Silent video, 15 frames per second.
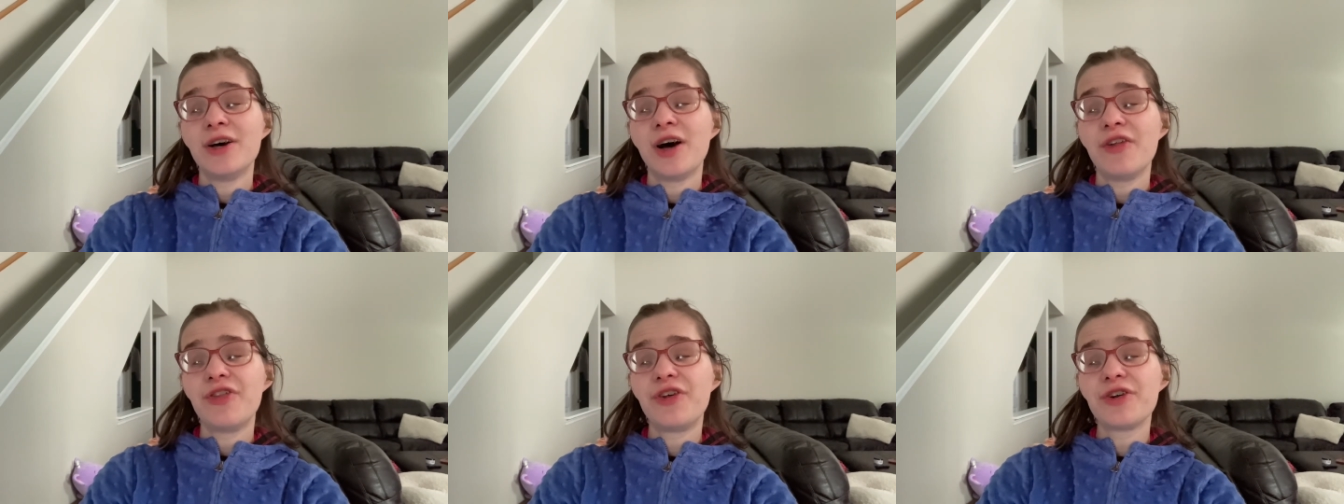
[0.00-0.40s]

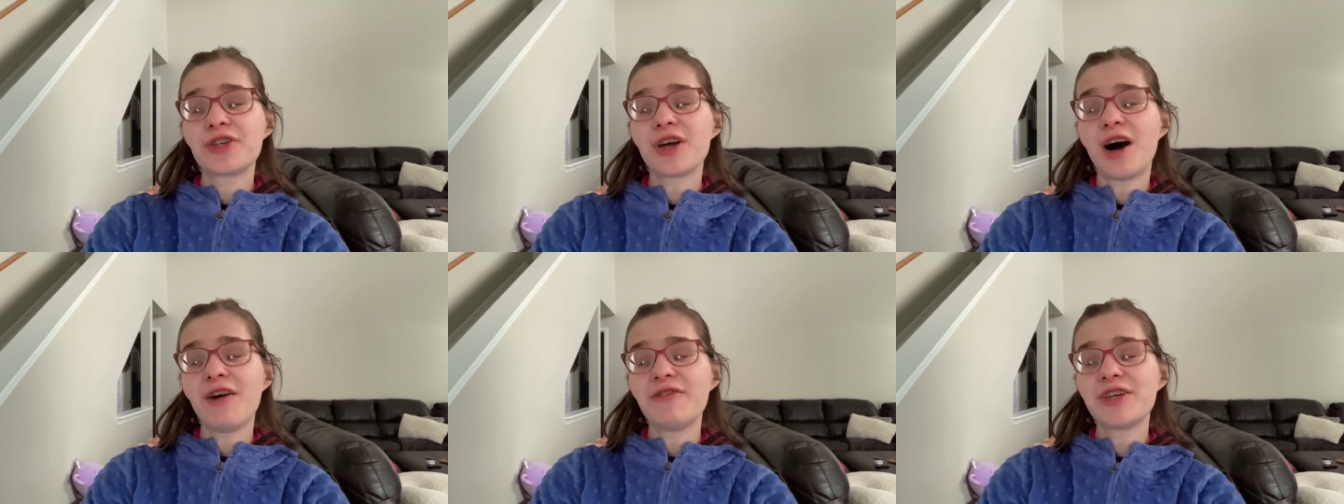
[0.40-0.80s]
There's
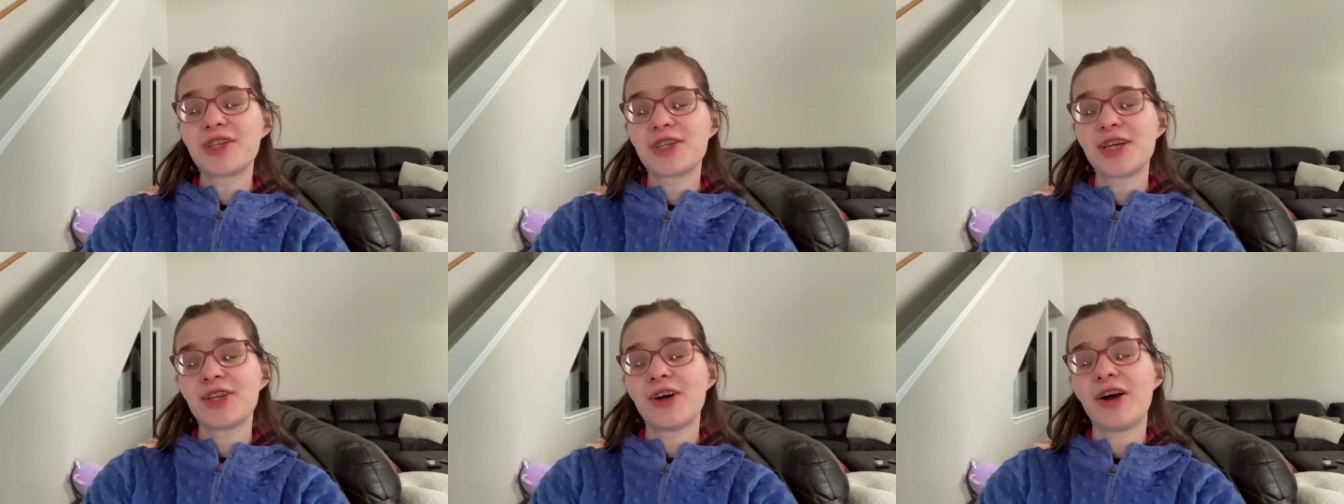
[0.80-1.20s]

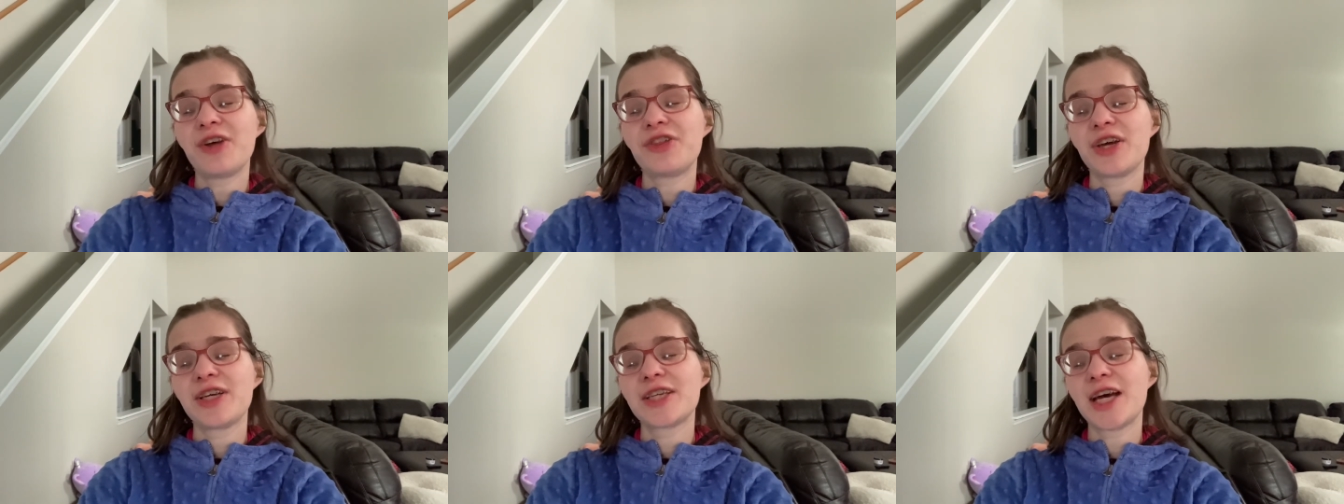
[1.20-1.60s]
obviously a lot of
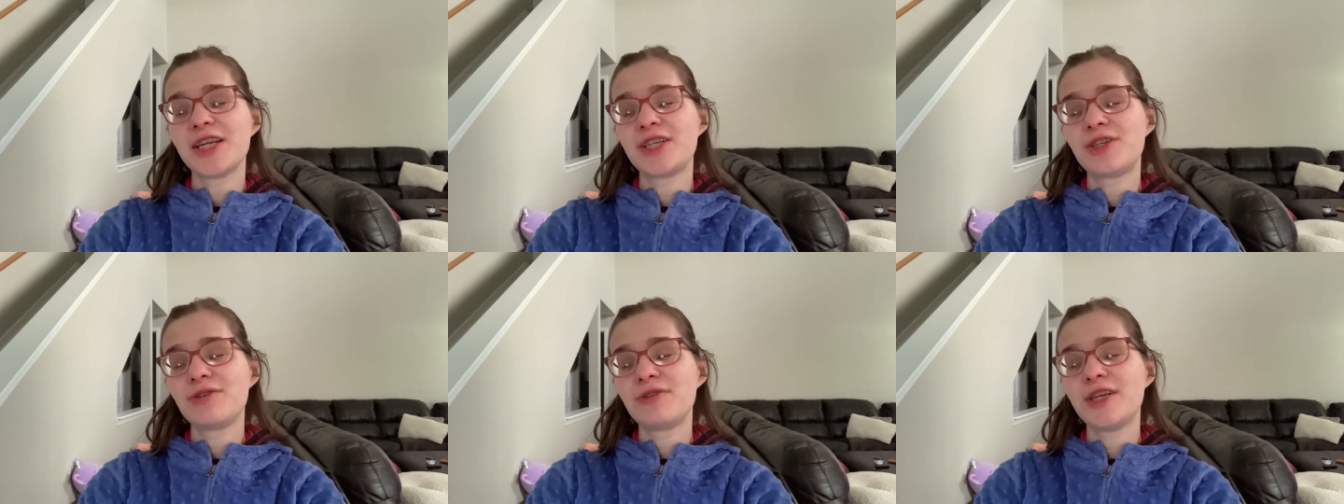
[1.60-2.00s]
things I
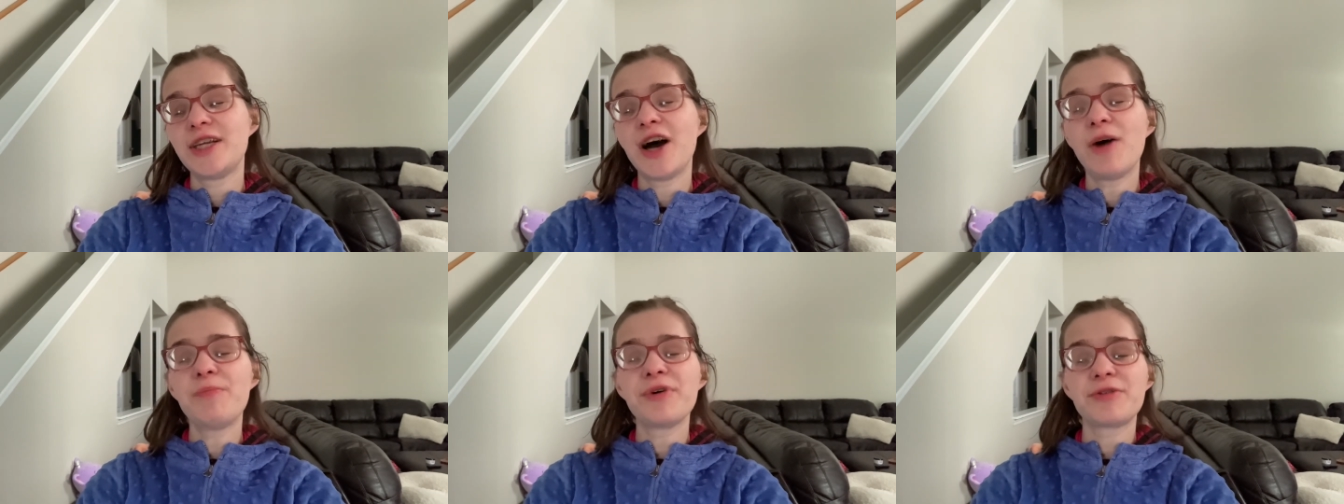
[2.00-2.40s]
do need
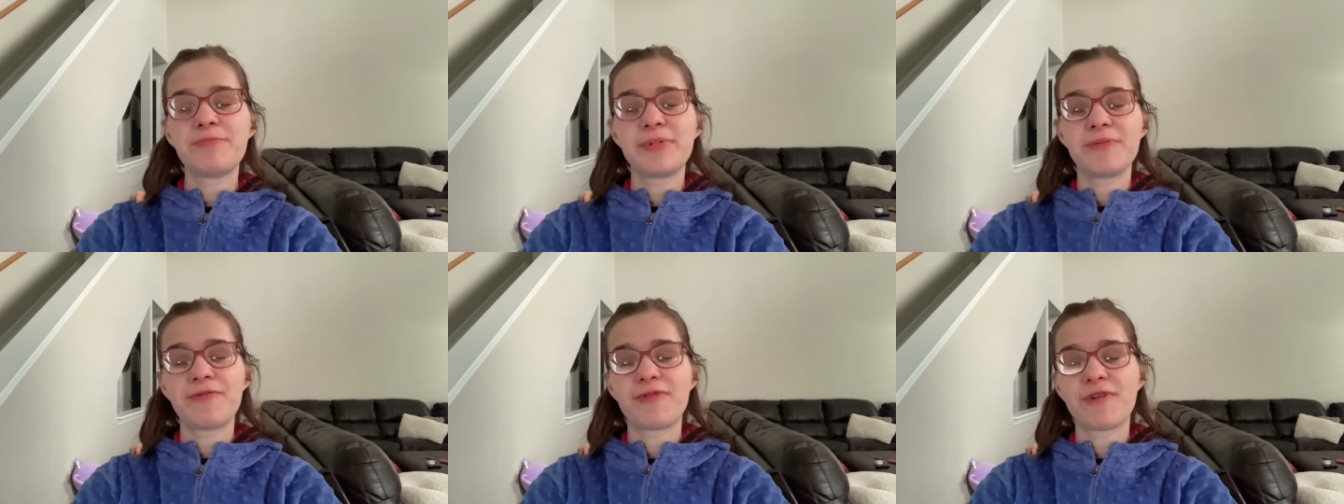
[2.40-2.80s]
help with
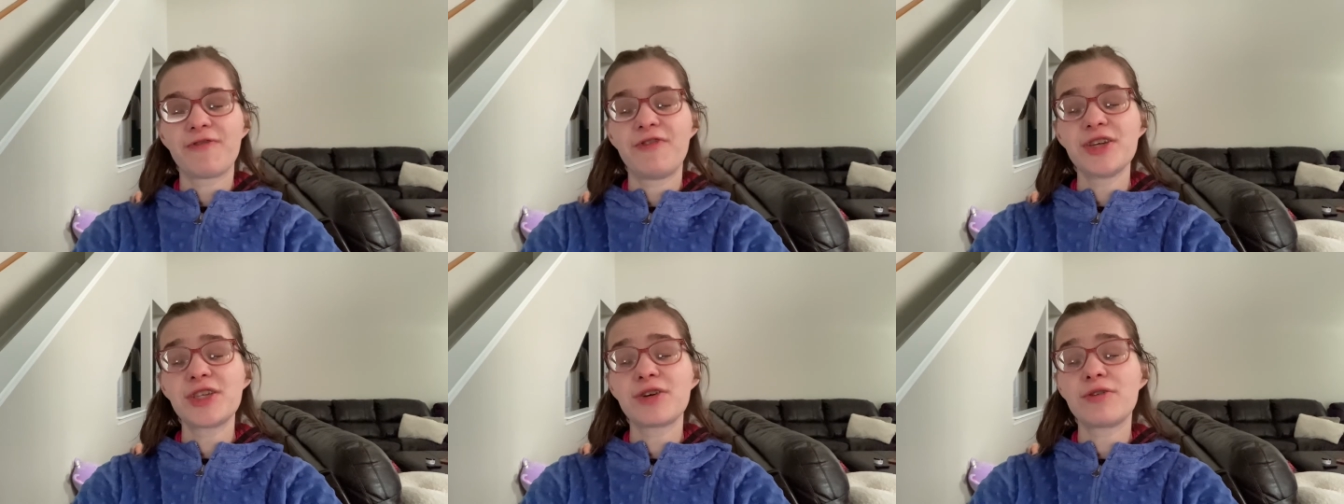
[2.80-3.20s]
for
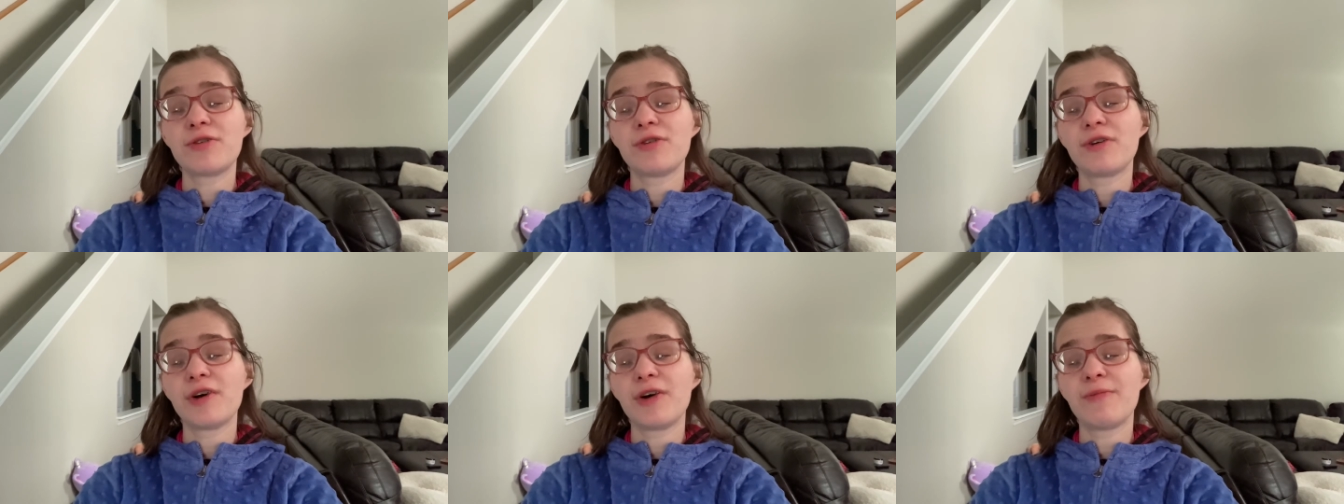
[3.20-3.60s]

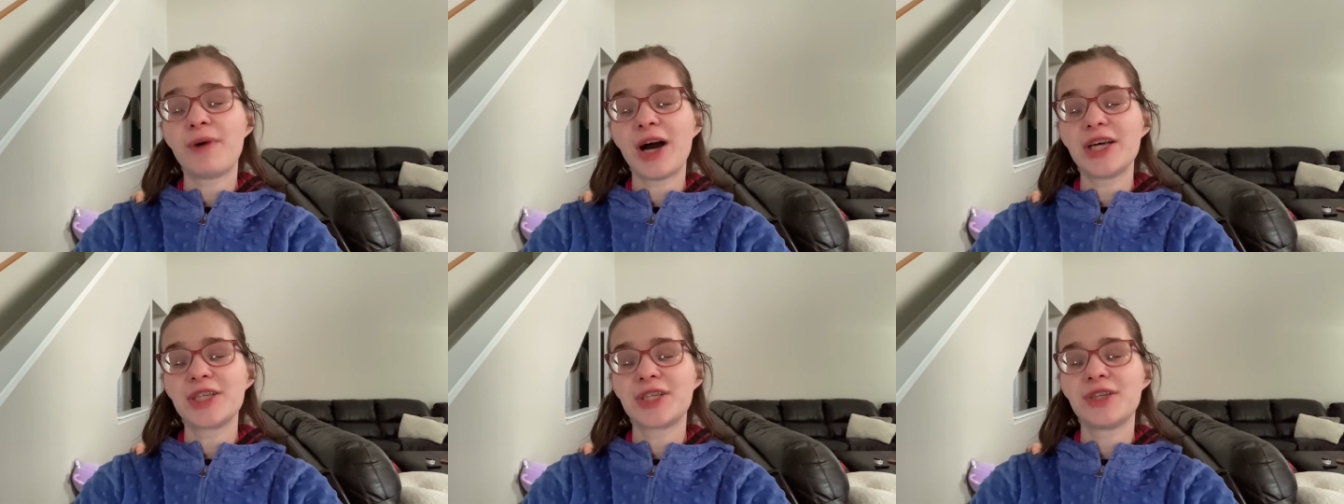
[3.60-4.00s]
physical
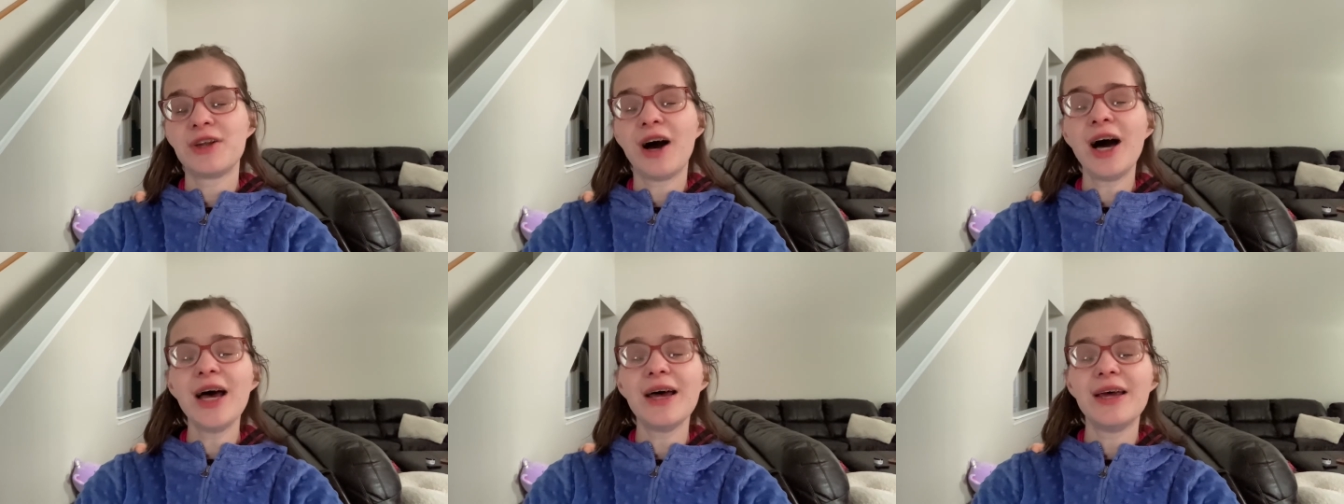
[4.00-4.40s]
wise,
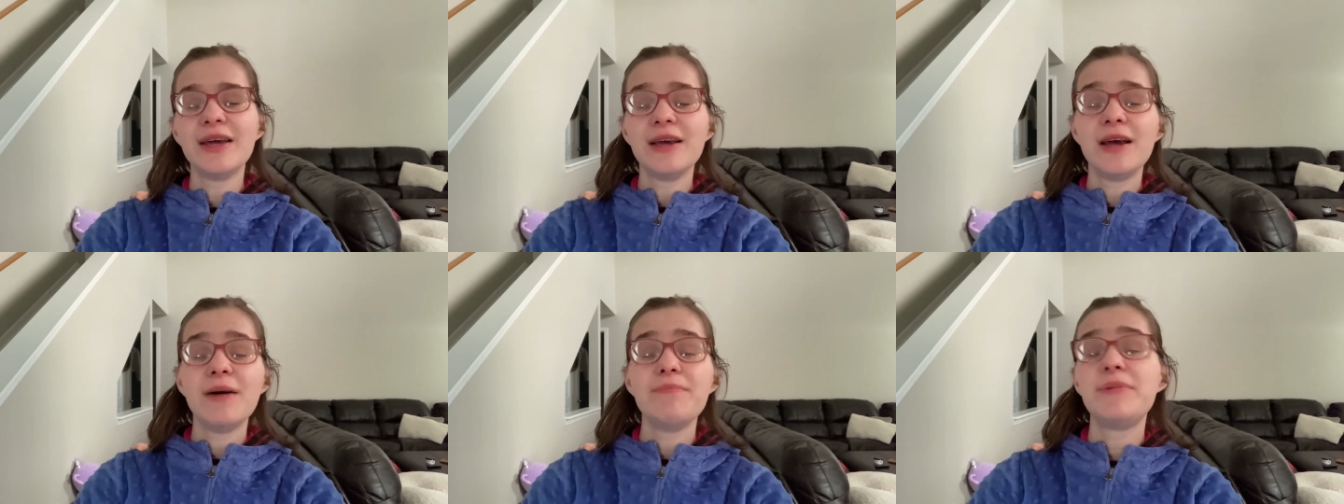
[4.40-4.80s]
not
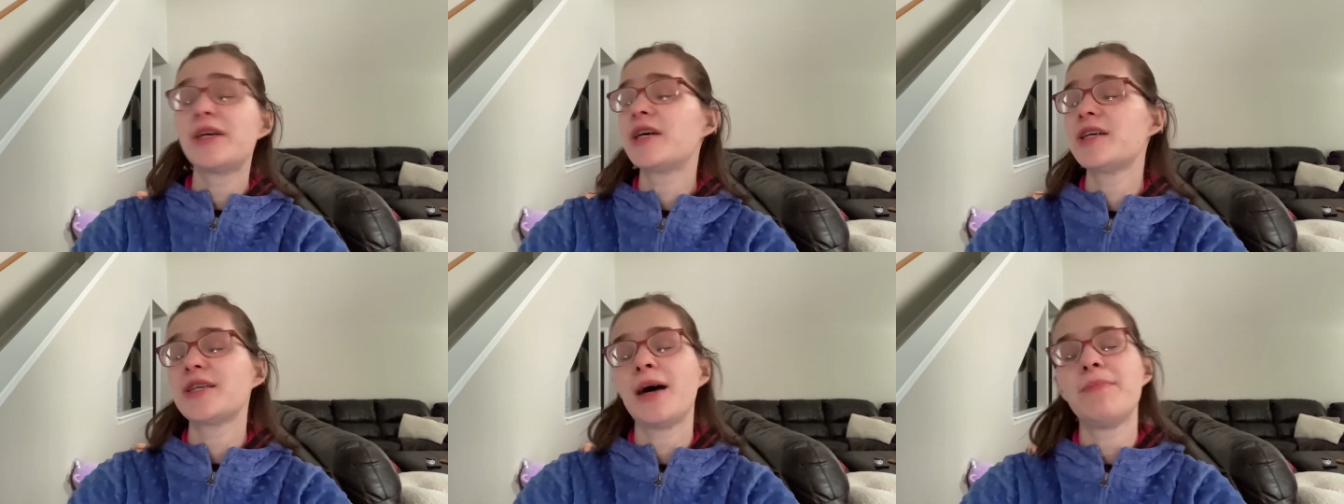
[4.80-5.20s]

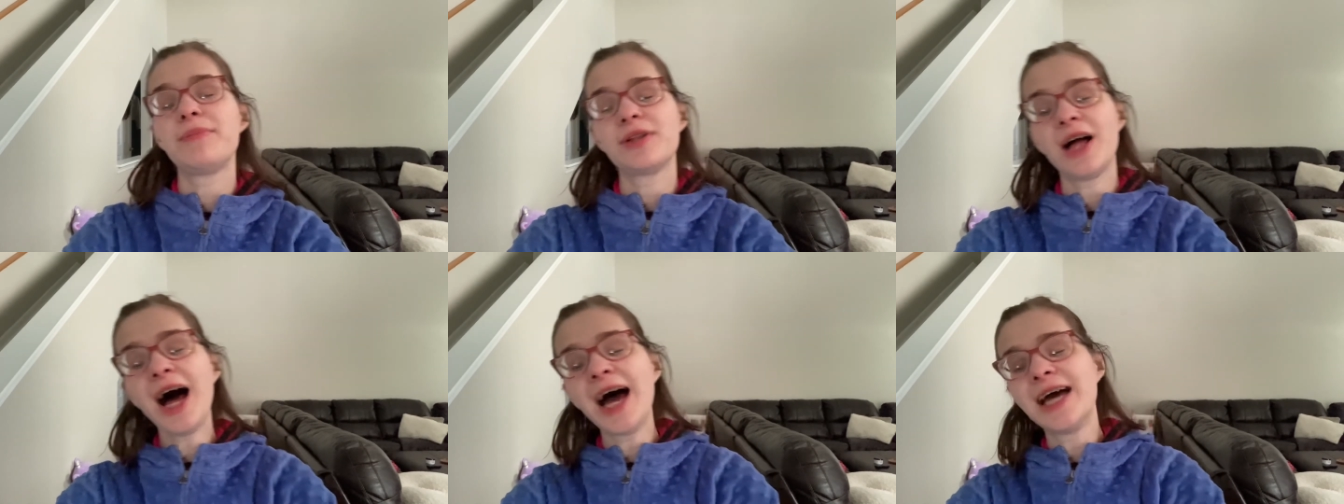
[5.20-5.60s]
because I'm
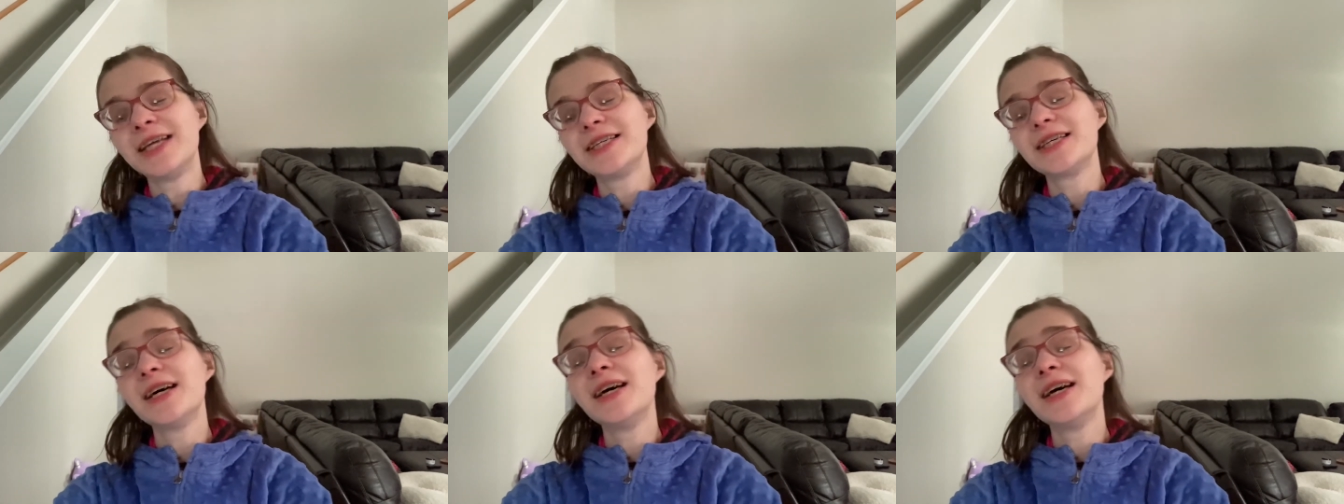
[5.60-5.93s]
blind.